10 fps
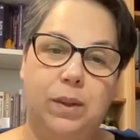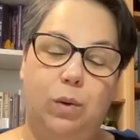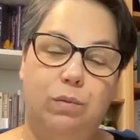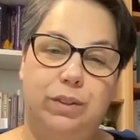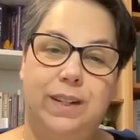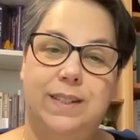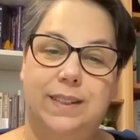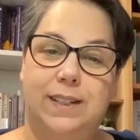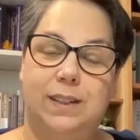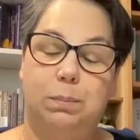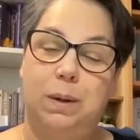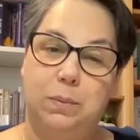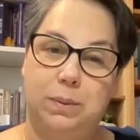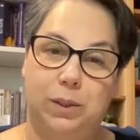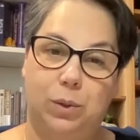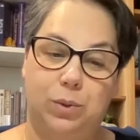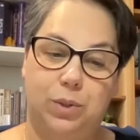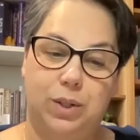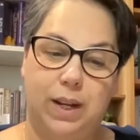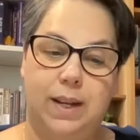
confident and empowerment coach.